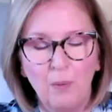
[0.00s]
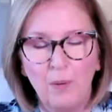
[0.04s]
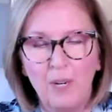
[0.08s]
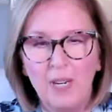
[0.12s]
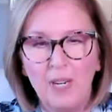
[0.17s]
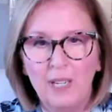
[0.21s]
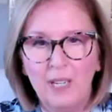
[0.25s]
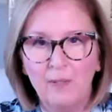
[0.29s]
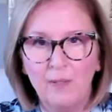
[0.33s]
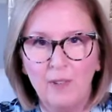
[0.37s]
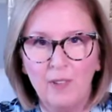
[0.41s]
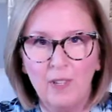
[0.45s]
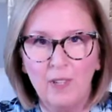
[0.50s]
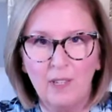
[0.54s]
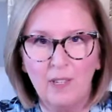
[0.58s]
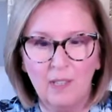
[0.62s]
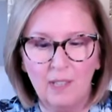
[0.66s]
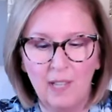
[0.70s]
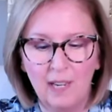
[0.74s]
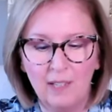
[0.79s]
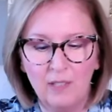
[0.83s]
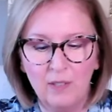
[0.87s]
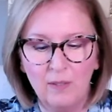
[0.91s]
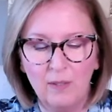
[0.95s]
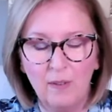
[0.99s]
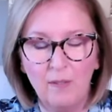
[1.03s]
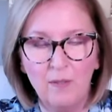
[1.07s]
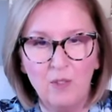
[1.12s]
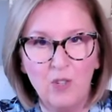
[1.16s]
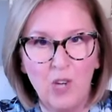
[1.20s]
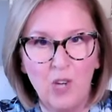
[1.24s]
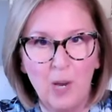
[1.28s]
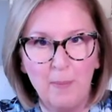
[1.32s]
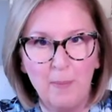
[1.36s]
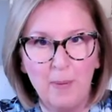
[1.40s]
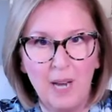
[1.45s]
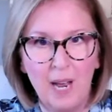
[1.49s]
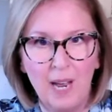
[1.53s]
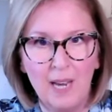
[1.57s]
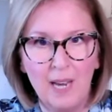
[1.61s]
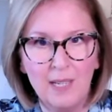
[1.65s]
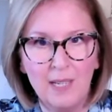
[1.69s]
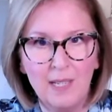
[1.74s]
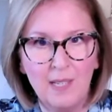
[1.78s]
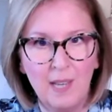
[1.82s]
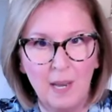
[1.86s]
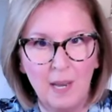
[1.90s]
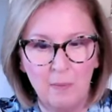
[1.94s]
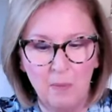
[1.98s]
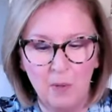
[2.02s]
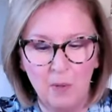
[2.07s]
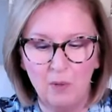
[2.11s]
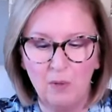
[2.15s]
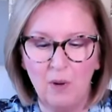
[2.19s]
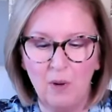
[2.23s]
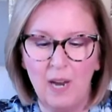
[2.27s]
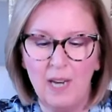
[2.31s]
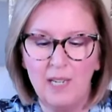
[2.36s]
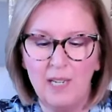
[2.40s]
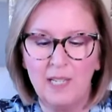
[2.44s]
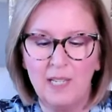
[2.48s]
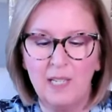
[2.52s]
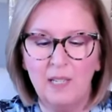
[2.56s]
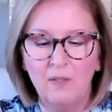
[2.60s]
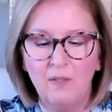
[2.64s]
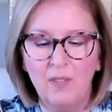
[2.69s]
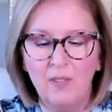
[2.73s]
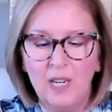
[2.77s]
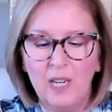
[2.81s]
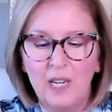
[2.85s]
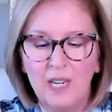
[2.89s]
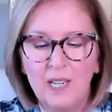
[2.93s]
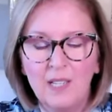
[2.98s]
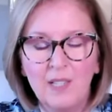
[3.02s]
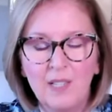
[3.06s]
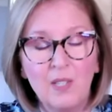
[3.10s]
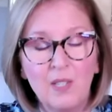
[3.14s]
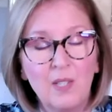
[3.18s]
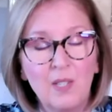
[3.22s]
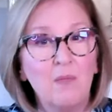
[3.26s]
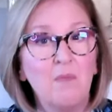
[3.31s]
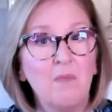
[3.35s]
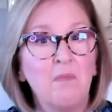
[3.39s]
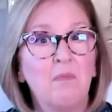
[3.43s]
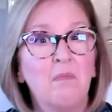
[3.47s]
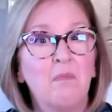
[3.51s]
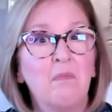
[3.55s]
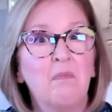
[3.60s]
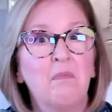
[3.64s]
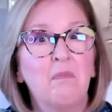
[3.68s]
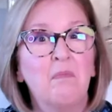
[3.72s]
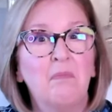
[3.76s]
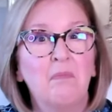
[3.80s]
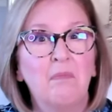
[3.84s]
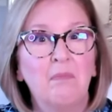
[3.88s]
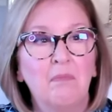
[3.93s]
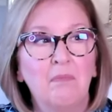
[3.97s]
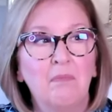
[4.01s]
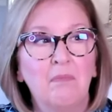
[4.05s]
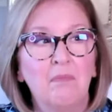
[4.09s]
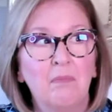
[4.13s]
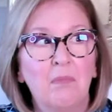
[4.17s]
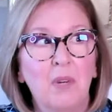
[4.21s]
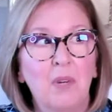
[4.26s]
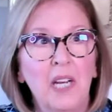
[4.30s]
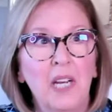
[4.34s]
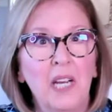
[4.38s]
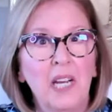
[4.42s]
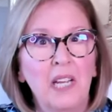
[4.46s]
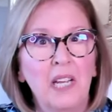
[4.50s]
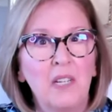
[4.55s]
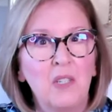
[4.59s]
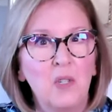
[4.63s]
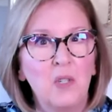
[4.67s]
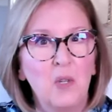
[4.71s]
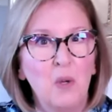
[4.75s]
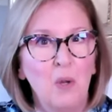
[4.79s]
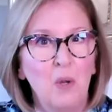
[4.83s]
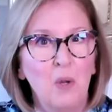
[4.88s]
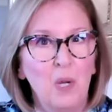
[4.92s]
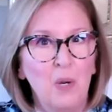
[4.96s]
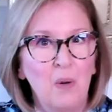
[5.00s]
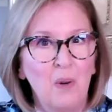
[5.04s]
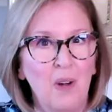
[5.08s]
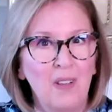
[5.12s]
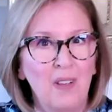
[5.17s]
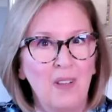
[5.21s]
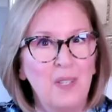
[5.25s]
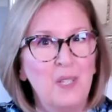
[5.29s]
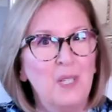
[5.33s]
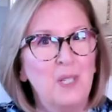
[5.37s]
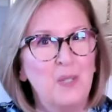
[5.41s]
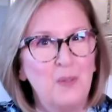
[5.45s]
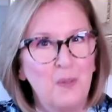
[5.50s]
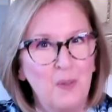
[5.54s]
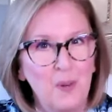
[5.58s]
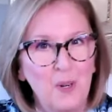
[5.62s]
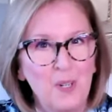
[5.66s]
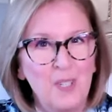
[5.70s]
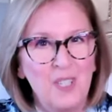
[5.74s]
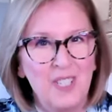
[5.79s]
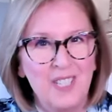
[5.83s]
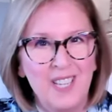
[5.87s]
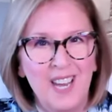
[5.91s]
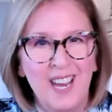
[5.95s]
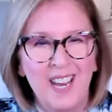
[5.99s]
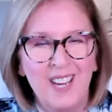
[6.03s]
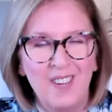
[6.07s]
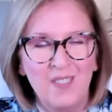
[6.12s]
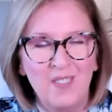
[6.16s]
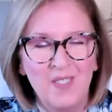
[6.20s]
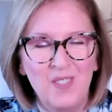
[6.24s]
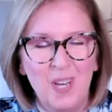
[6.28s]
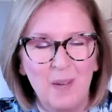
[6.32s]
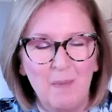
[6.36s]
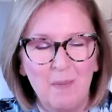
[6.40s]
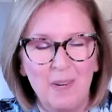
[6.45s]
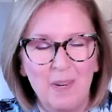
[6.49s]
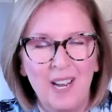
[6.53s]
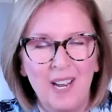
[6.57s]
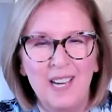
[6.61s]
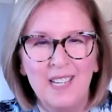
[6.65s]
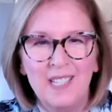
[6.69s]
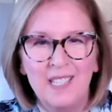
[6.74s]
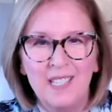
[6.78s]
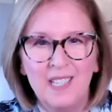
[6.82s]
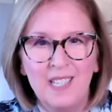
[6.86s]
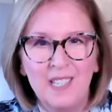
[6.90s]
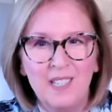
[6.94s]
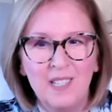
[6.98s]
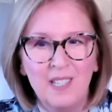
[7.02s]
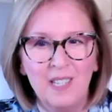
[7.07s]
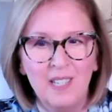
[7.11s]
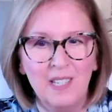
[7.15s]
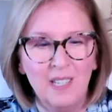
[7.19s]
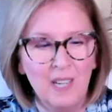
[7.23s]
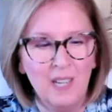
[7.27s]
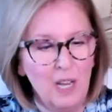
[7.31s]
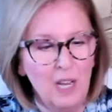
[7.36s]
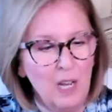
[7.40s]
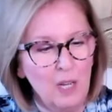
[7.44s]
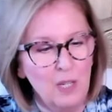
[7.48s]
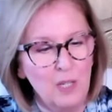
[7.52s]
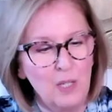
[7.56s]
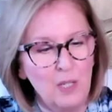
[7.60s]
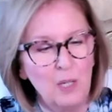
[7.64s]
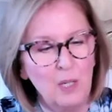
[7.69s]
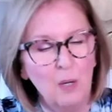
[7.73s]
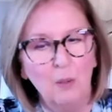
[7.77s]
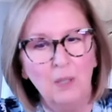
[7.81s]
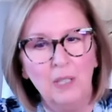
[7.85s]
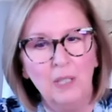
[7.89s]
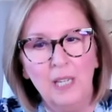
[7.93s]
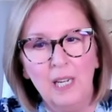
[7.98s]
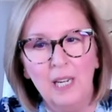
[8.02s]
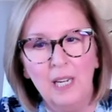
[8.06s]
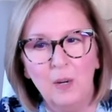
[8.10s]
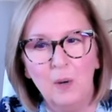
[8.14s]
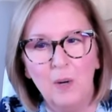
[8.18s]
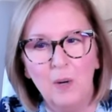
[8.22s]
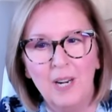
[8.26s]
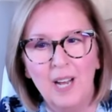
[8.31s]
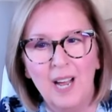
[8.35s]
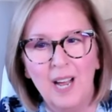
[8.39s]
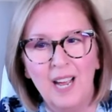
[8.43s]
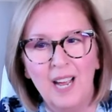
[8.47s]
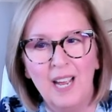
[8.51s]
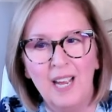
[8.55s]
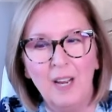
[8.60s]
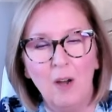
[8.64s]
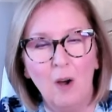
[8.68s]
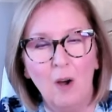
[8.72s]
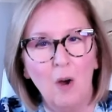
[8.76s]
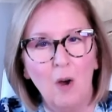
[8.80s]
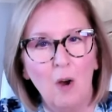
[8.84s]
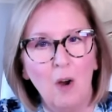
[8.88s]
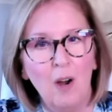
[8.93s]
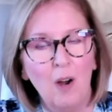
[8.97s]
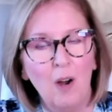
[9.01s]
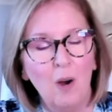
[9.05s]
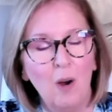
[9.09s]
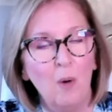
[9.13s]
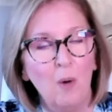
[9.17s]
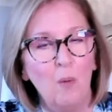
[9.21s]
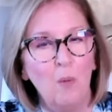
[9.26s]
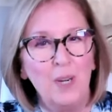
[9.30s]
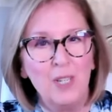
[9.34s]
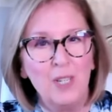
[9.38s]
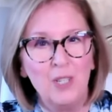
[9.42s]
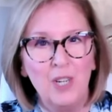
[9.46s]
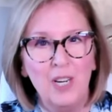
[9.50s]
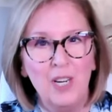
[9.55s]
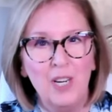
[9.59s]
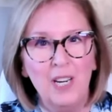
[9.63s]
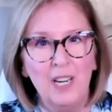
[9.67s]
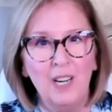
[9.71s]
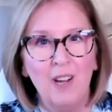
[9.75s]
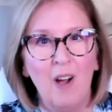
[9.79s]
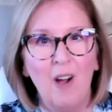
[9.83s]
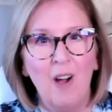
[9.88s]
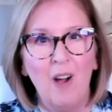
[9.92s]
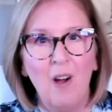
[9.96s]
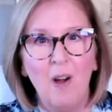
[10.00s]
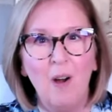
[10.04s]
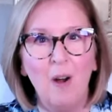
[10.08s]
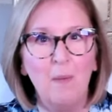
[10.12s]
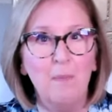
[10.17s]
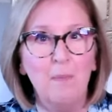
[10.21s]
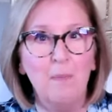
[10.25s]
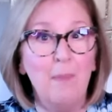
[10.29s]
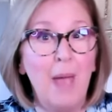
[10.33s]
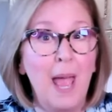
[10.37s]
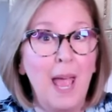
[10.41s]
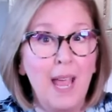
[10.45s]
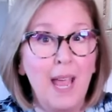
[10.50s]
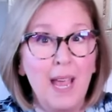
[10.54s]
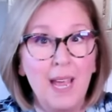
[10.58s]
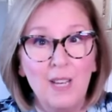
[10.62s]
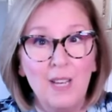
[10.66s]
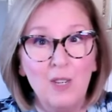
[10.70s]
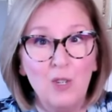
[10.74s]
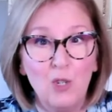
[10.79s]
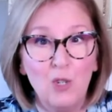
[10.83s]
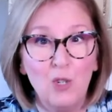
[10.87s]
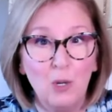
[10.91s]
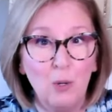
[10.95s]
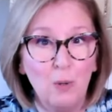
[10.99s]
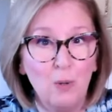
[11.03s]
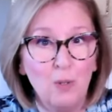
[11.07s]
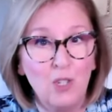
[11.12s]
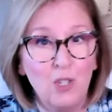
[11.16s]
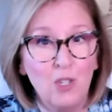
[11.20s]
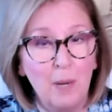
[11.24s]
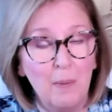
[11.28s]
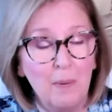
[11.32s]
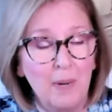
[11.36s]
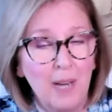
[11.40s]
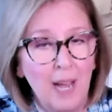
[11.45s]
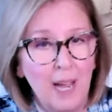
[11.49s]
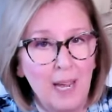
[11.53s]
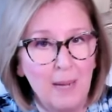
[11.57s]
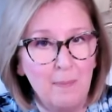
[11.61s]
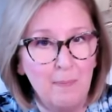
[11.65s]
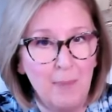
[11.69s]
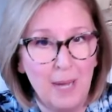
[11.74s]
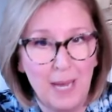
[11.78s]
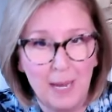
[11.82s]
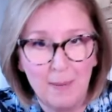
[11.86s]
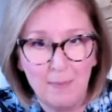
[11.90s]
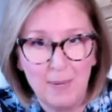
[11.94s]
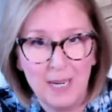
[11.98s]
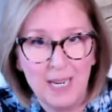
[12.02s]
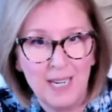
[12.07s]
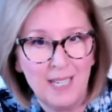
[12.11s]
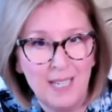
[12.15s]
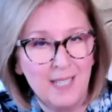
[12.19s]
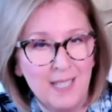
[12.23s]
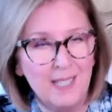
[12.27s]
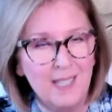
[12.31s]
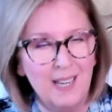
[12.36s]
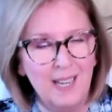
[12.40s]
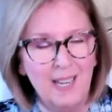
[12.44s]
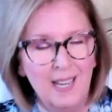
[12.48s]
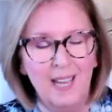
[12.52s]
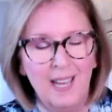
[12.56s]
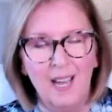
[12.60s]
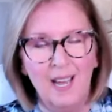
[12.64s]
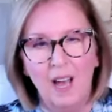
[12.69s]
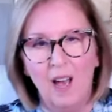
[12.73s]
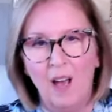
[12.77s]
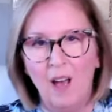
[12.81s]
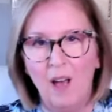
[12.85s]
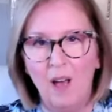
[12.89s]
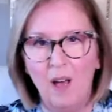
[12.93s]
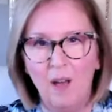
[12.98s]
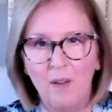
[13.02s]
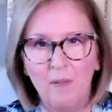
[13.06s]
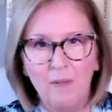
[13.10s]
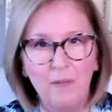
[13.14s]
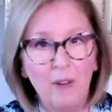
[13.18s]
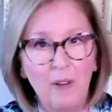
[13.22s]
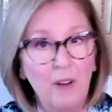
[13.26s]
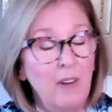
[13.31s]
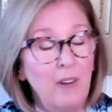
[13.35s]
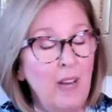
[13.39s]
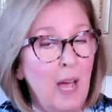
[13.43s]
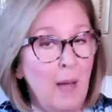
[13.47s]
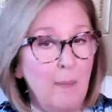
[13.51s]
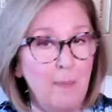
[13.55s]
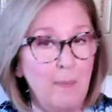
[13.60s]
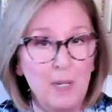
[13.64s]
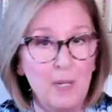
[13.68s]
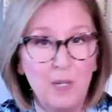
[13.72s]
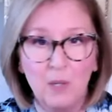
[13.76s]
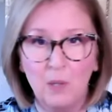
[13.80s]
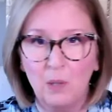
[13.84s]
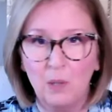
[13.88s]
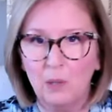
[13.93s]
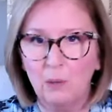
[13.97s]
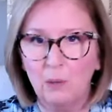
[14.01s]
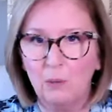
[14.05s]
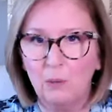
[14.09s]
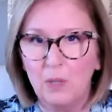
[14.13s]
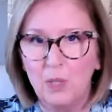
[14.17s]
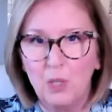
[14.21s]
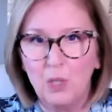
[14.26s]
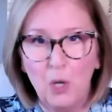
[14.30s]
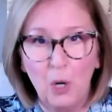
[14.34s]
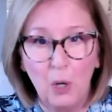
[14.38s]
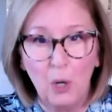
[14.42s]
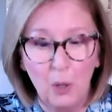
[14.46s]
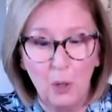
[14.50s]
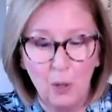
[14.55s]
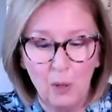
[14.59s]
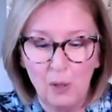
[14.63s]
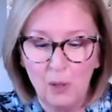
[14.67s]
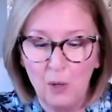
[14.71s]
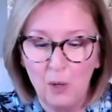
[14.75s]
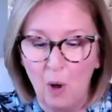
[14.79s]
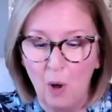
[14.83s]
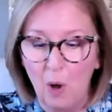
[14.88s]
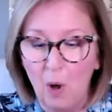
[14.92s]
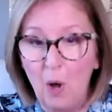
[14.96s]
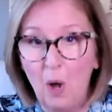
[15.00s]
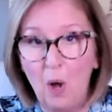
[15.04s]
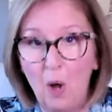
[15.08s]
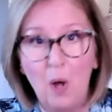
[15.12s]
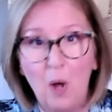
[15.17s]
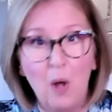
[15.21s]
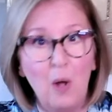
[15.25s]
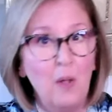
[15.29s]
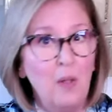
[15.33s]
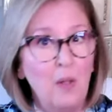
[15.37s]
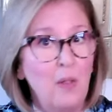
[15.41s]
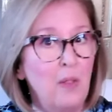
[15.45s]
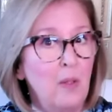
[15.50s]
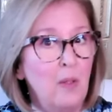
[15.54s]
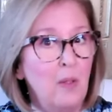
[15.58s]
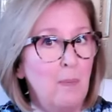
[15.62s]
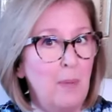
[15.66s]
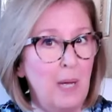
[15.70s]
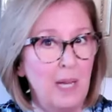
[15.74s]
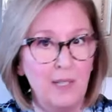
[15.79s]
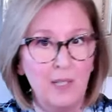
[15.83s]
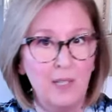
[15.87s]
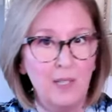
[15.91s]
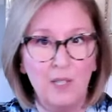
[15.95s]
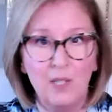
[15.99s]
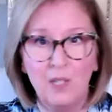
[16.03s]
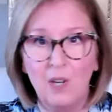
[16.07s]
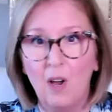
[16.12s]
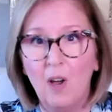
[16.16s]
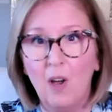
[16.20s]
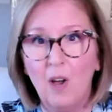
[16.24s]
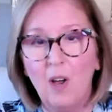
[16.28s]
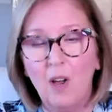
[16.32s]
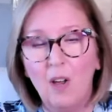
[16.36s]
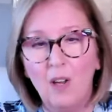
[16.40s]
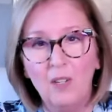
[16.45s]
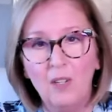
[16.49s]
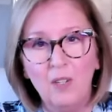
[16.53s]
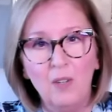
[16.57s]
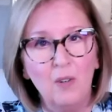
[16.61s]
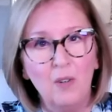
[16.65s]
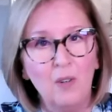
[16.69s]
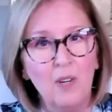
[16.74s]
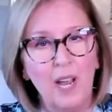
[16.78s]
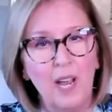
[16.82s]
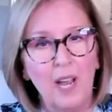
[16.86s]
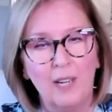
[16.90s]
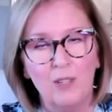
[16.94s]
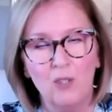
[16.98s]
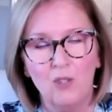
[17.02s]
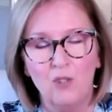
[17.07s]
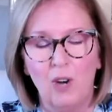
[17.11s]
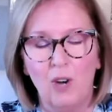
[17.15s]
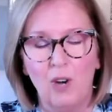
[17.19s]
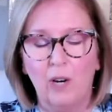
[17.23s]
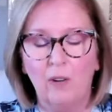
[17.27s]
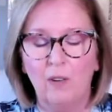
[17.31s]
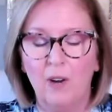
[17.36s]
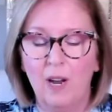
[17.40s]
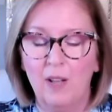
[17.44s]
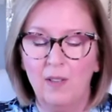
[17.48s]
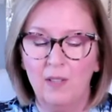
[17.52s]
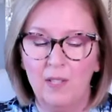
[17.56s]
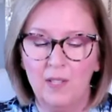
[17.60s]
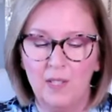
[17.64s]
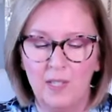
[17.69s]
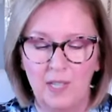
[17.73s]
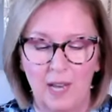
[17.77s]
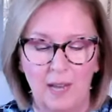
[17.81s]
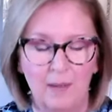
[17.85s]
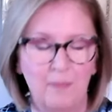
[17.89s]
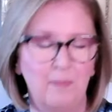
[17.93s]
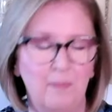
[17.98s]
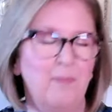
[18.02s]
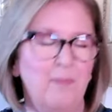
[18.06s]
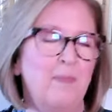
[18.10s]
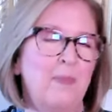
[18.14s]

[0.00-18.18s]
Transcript: reading for the collective of Gemini, Sun, Moon, Rising, Venus, bringing it to you on this first day of Gemini season. So Leo and I are wishing our May and June Gemini babies a very happy solar return. All the best on your next trek around the sun.